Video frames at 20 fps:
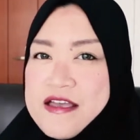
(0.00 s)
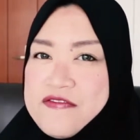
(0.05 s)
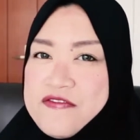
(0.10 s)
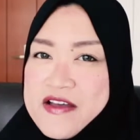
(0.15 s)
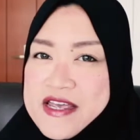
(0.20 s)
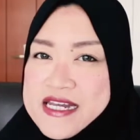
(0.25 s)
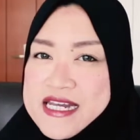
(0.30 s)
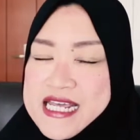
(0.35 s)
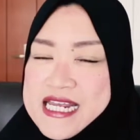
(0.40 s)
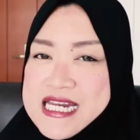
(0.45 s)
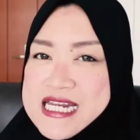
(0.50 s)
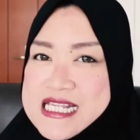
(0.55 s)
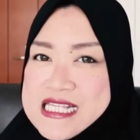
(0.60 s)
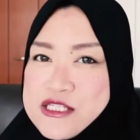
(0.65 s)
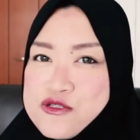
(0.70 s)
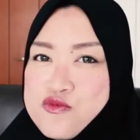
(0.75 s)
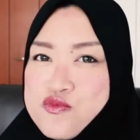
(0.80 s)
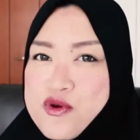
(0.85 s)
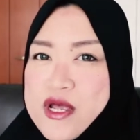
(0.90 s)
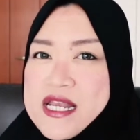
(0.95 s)
I find that it
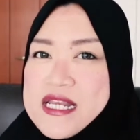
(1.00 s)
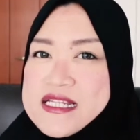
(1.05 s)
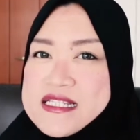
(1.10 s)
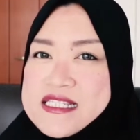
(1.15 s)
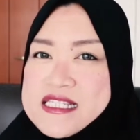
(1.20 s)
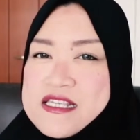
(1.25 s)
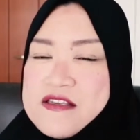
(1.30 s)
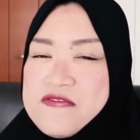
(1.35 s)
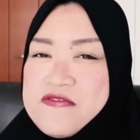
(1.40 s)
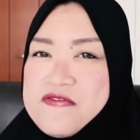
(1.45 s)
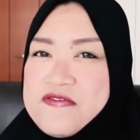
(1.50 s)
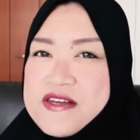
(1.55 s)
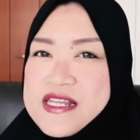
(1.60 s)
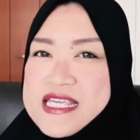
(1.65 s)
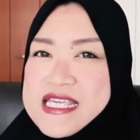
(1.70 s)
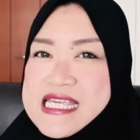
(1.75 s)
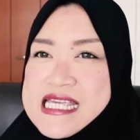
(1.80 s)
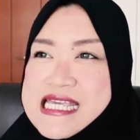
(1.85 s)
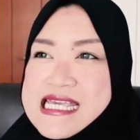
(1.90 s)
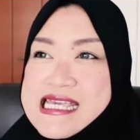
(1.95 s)
is
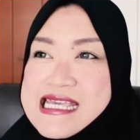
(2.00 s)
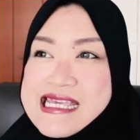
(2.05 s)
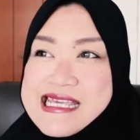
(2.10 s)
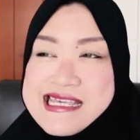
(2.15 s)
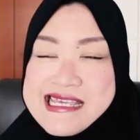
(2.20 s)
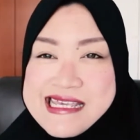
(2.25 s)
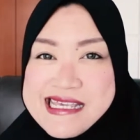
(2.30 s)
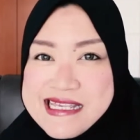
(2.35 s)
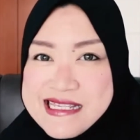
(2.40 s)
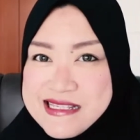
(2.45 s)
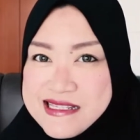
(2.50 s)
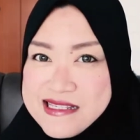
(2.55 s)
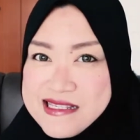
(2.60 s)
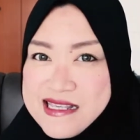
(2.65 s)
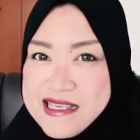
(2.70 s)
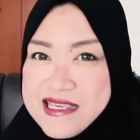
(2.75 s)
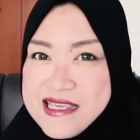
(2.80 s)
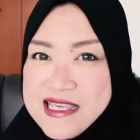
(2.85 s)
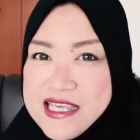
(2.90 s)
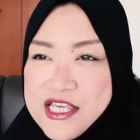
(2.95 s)
relatively
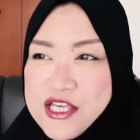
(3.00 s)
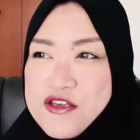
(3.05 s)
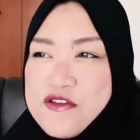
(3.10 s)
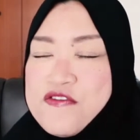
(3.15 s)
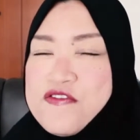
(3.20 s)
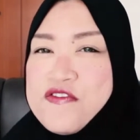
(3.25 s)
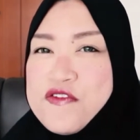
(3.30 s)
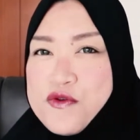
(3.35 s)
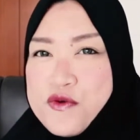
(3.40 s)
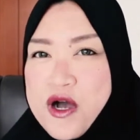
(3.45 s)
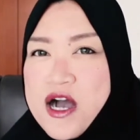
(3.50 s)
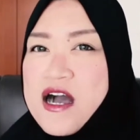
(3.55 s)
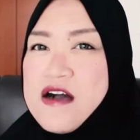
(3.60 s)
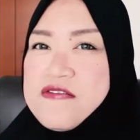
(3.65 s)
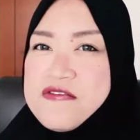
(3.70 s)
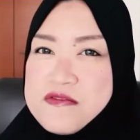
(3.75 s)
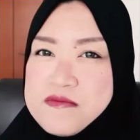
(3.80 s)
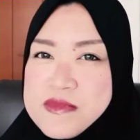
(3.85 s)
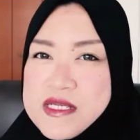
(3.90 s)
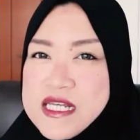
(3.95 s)
easy if you
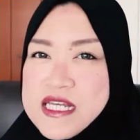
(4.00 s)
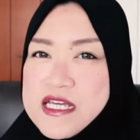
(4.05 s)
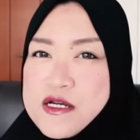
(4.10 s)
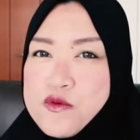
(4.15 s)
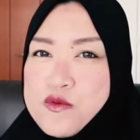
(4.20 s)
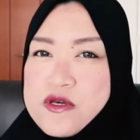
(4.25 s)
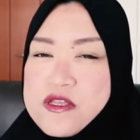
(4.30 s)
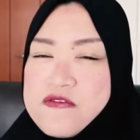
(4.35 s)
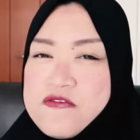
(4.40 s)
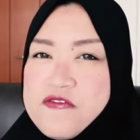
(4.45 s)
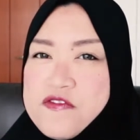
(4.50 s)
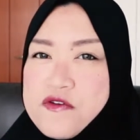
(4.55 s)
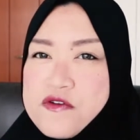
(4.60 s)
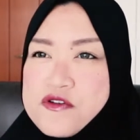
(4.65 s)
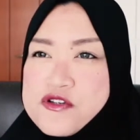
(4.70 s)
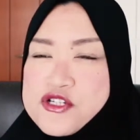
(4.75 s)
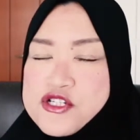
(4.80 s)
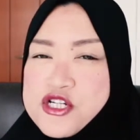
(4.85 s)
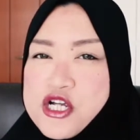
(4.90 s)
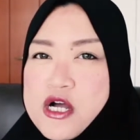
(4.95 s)
are familiar with
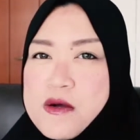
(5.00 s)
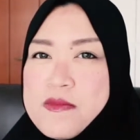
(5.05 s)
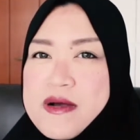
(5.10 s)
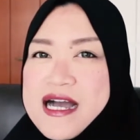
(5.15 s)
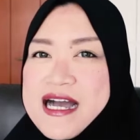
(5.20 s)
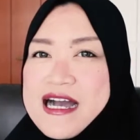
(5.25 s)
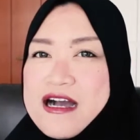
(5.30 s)
Photoshop.